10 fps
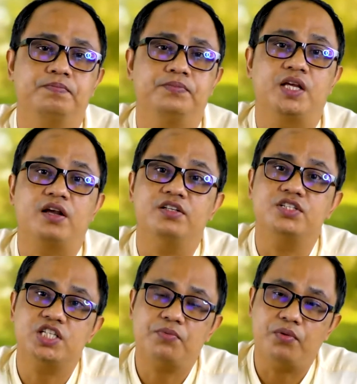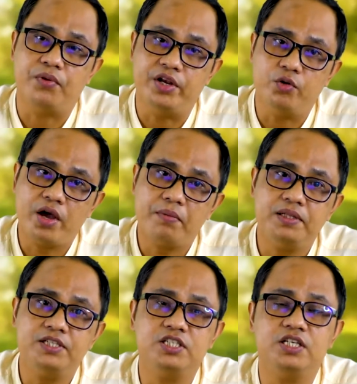the concept of
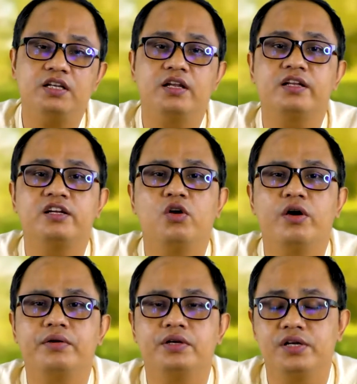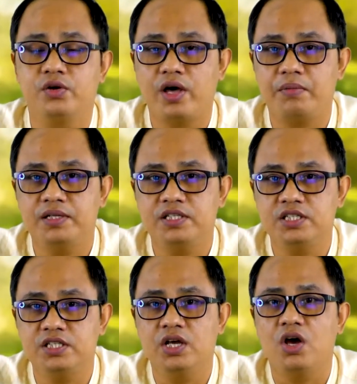renewability and
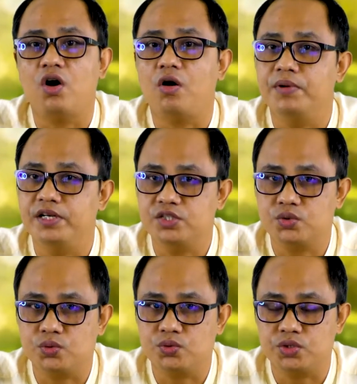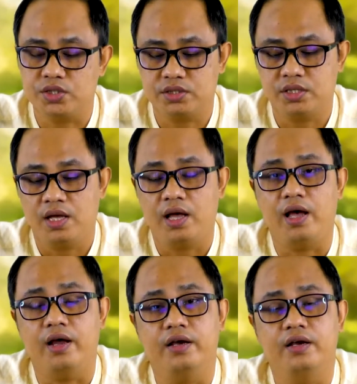non-renewability of the resources
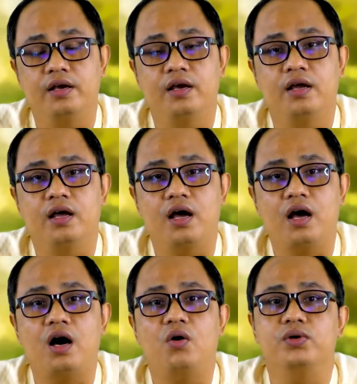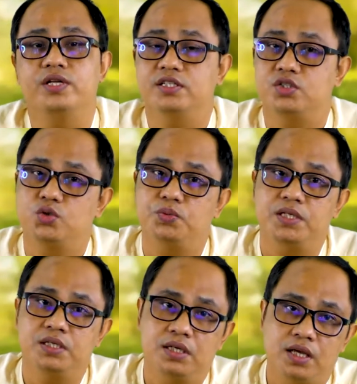and how it has to
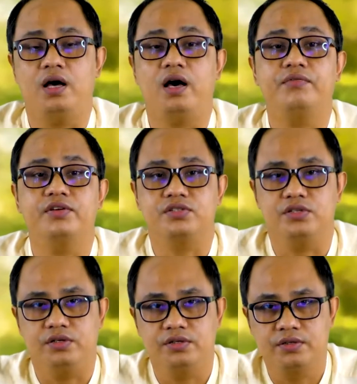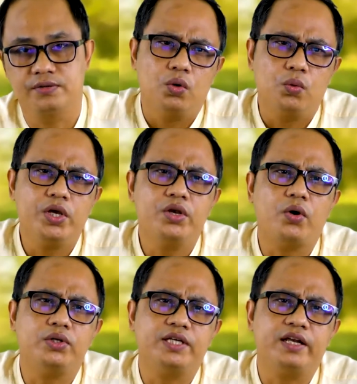be harvested. We
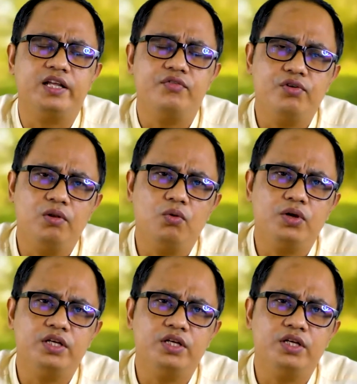know that if you look